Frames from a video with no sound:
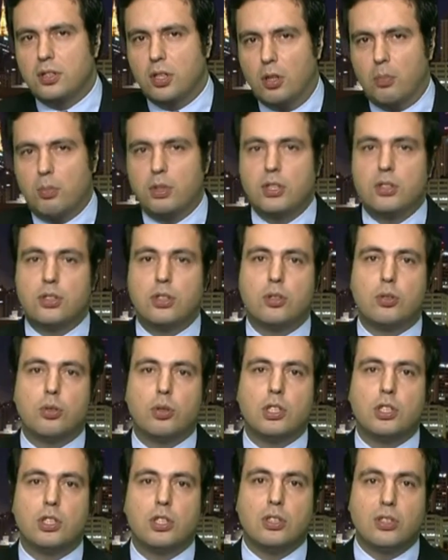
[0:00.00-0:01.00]
but the
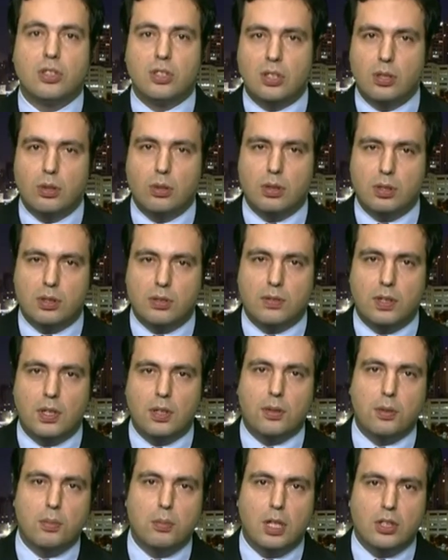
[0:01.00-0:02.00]
situation still is
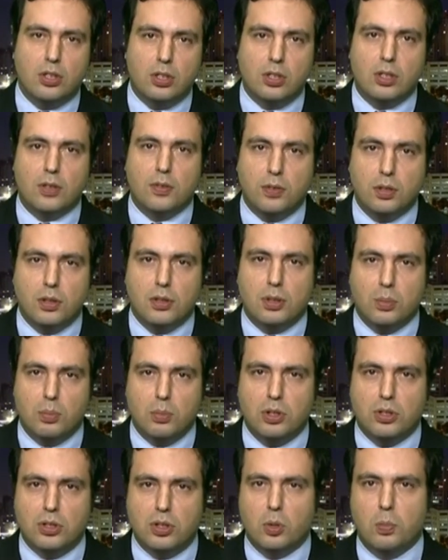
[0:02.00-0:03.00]
very much different in
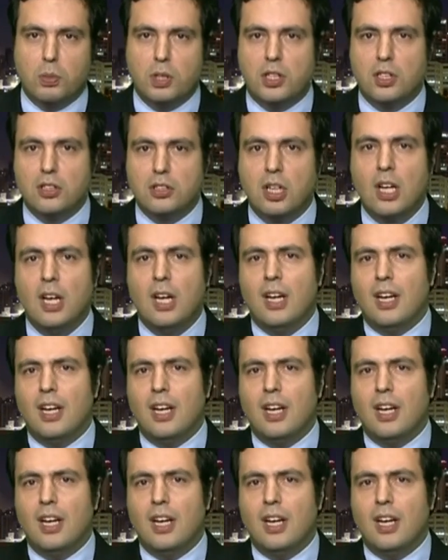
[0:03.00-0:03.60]
Brazil because